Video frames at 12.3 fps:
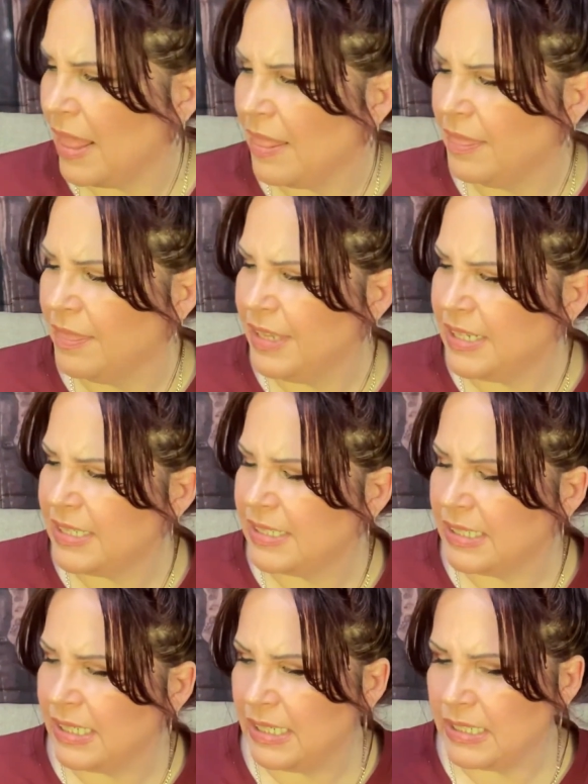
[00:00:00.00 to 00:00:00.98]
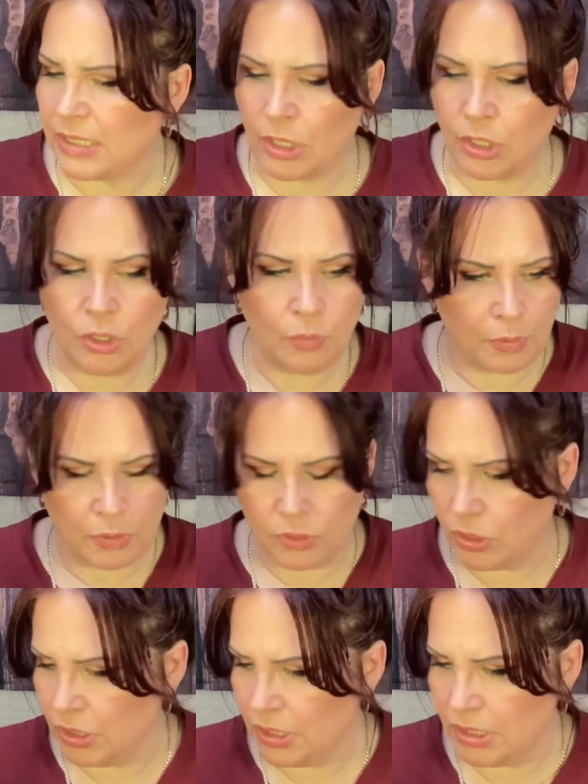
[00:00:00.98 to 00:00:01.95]
This is a new
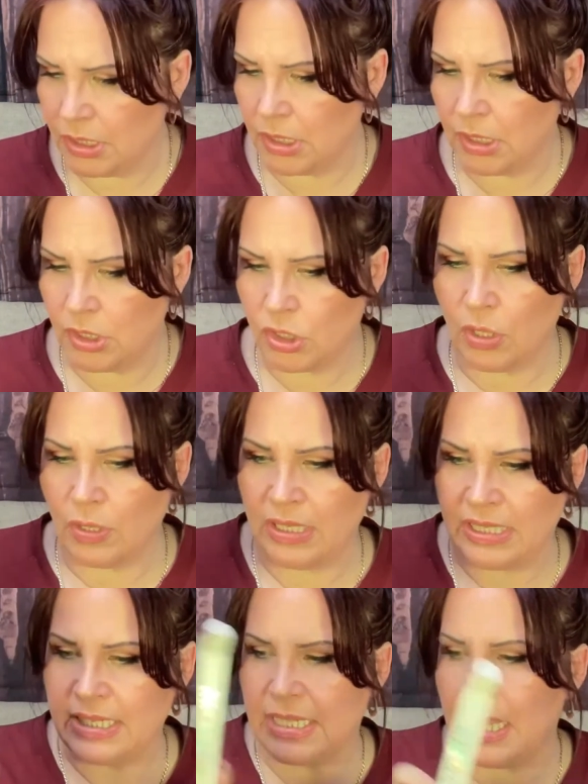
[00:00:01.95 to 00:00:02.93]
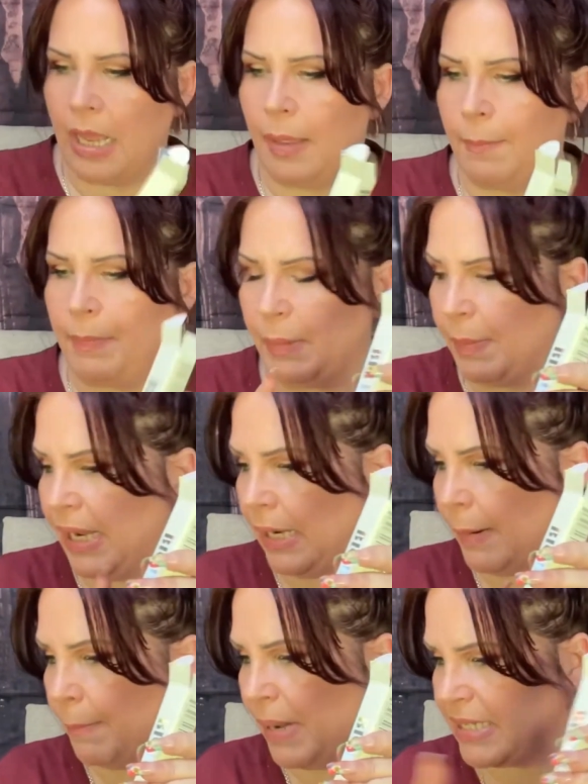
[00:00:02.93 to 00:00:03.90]
purchase. So this is the Big Bang
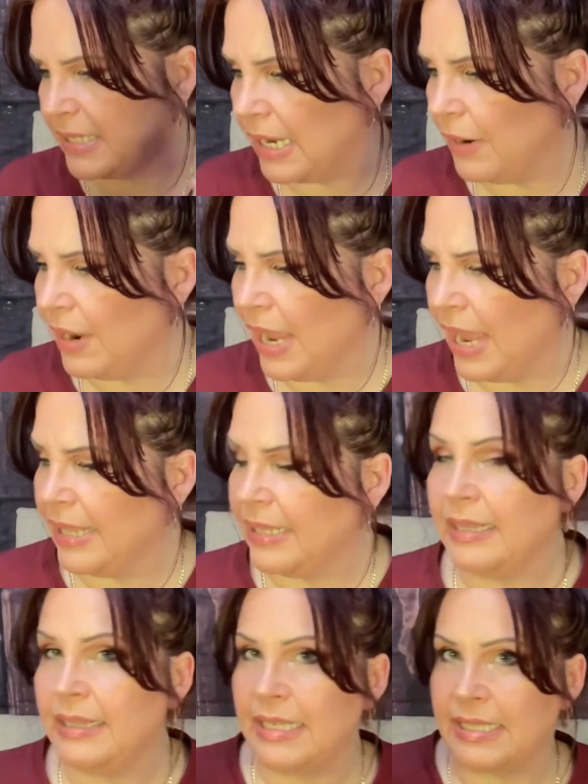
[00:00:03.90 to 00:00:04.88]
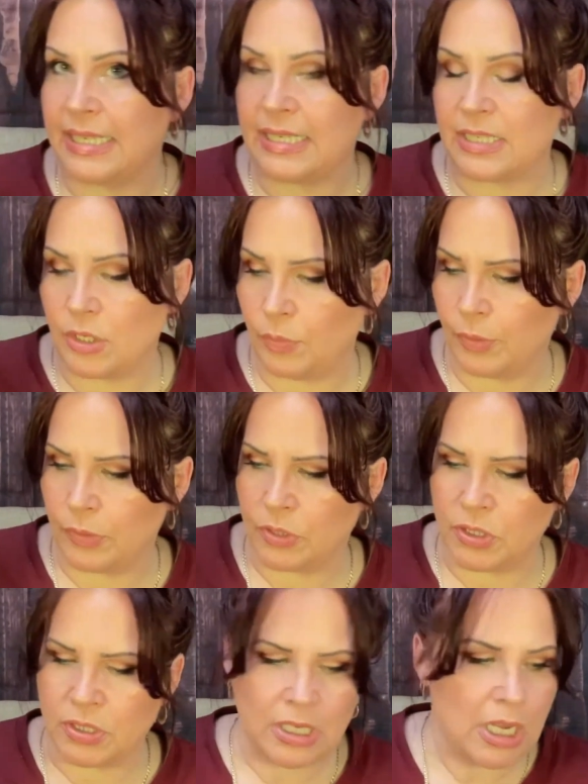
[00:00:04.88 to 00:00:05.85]
mascara, and then this is a new
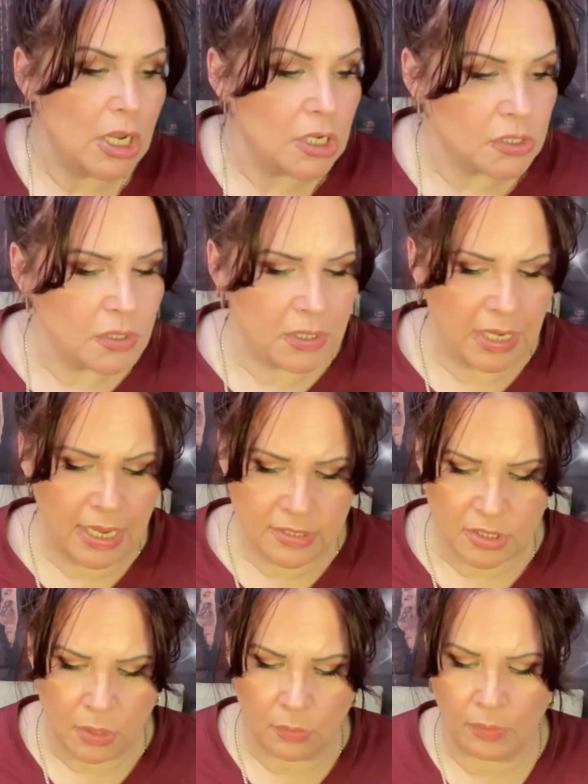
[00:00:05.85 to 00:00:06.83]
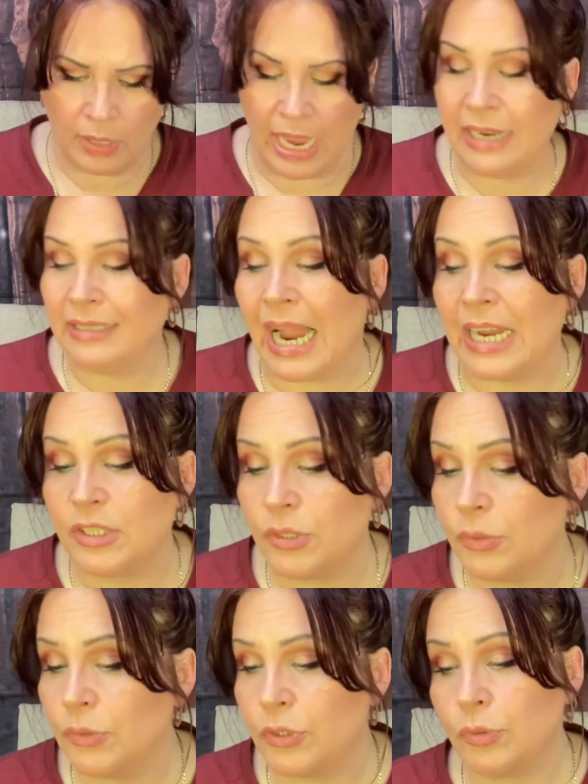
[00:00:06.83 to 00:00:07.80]
purchase. So yeah, so I
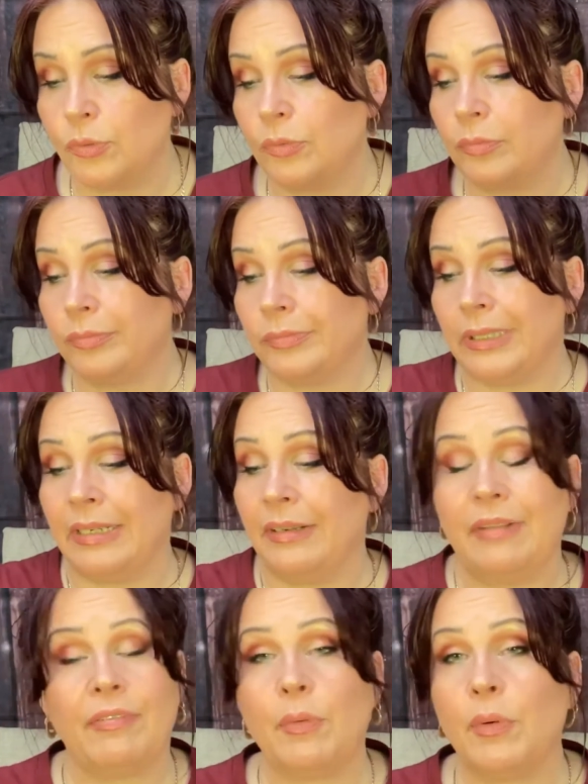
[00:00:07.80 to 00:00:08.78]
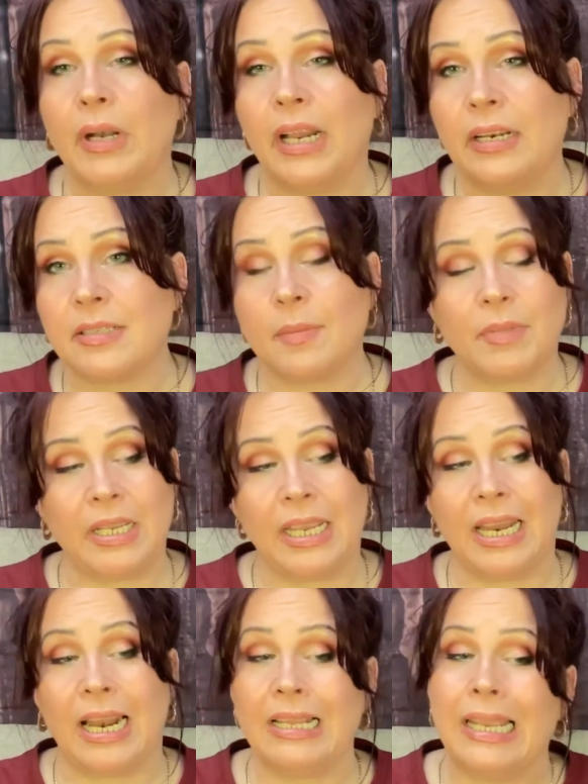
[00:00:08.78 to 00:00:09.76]
do, if I run out of something
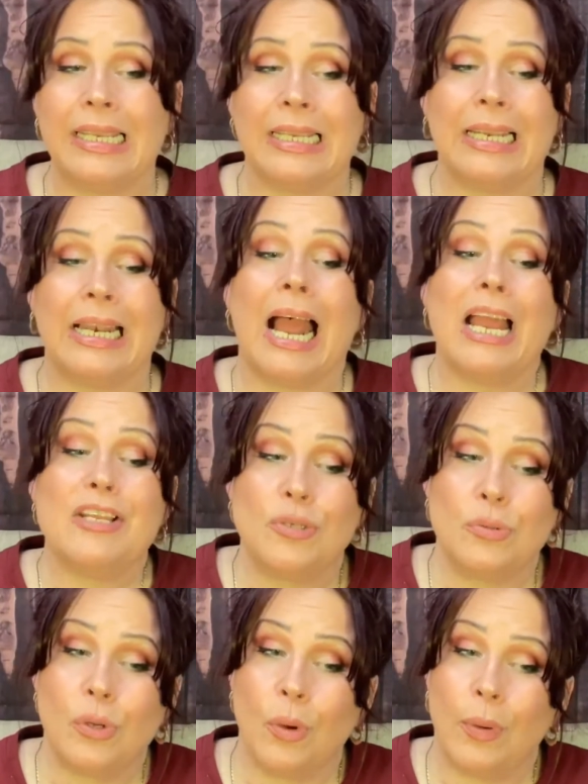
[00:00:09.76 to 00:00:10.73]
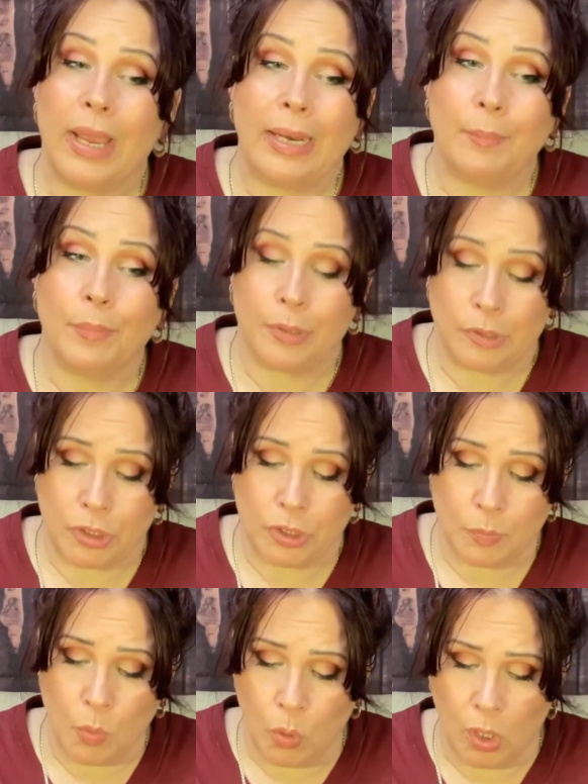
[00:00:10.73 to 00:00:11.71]
and I like it, I do go ahead and purchase
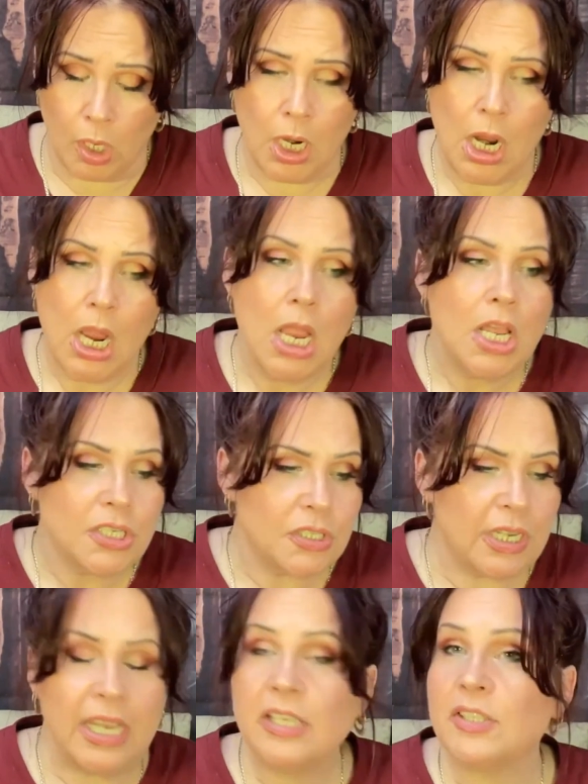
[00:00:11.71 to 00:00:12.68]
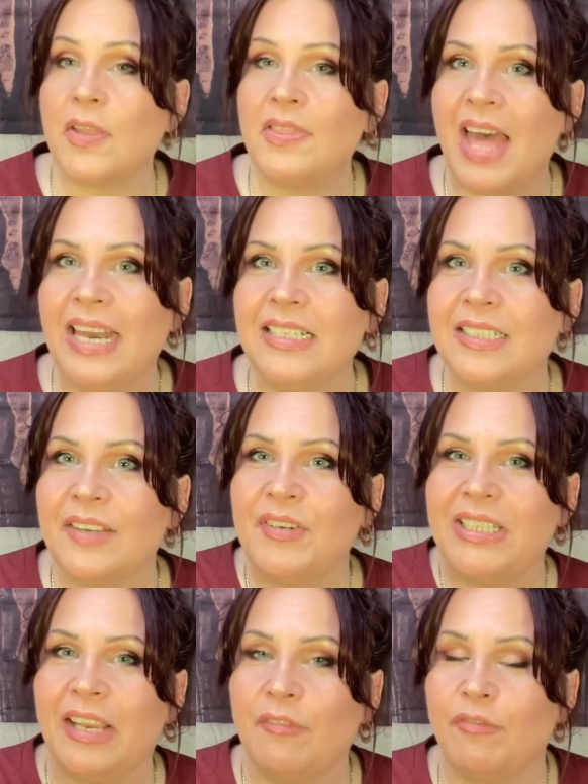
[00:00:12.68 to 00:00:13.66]
more. So yeah, so that is
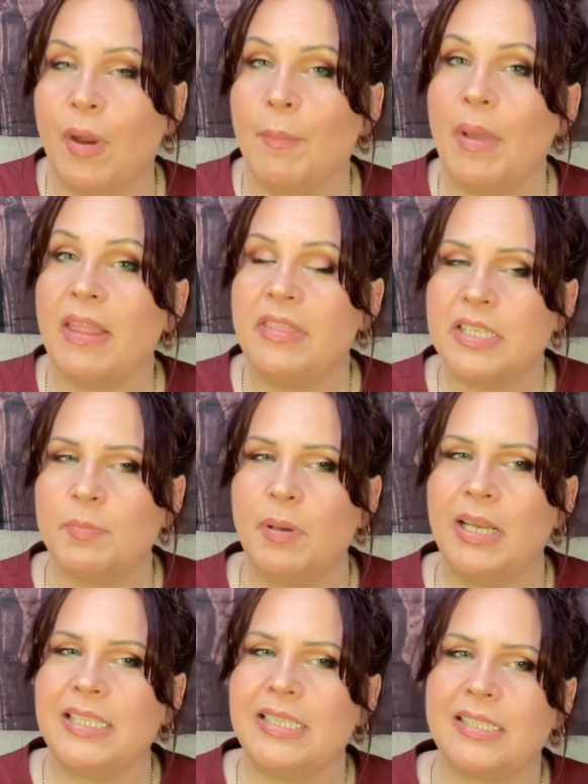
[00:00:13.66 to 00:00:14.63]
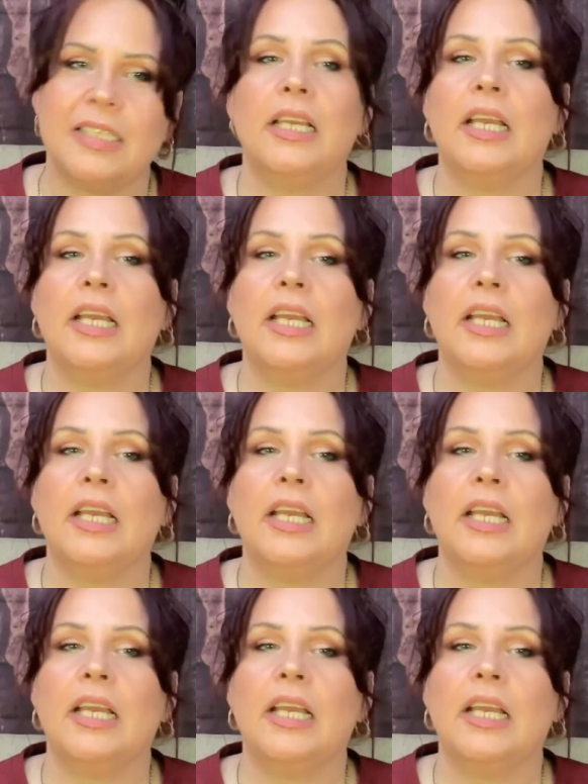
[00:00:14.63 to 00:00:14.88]
everything from this month's.